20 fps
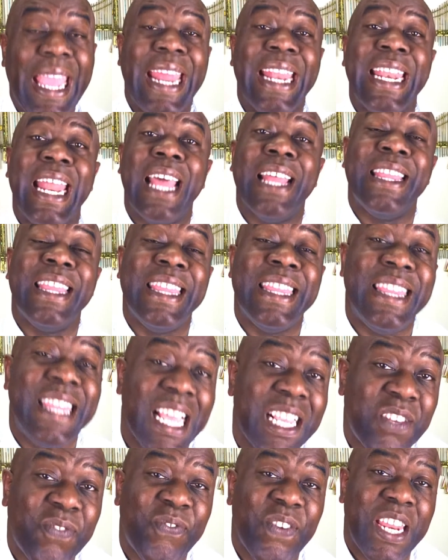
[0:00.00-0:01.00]
In
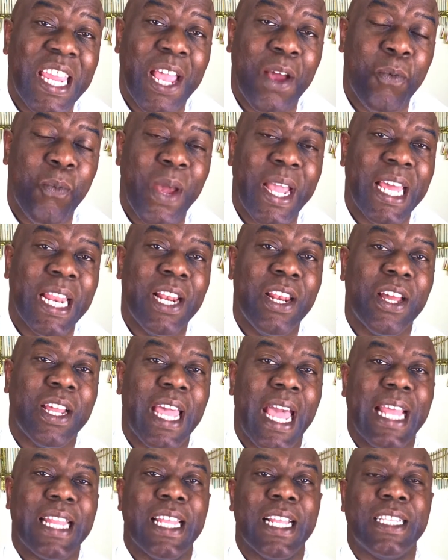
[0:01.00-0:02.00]
this video, we're gonna
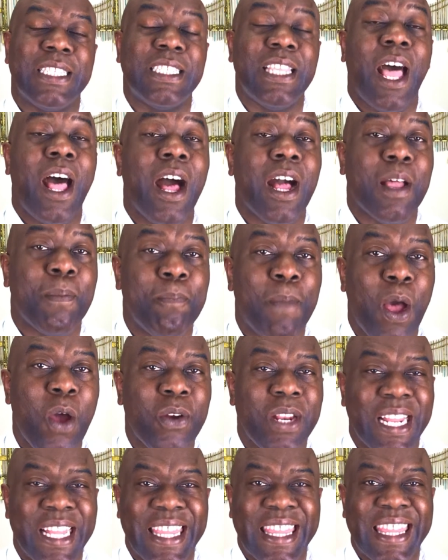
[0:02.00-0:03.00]
look at the dark
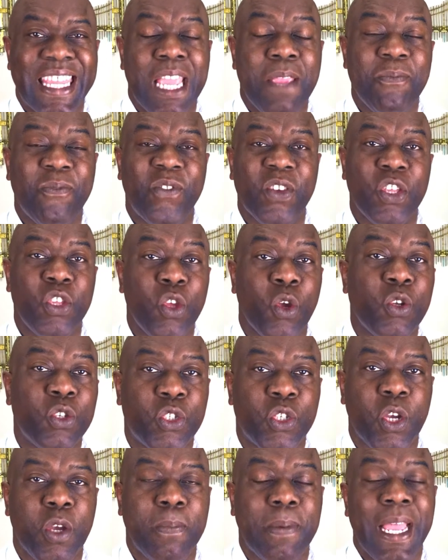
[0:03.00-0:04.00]
mode and theme for
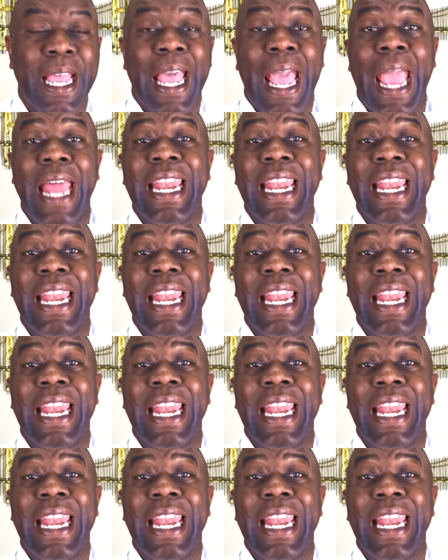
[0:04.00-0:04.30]
YouTube.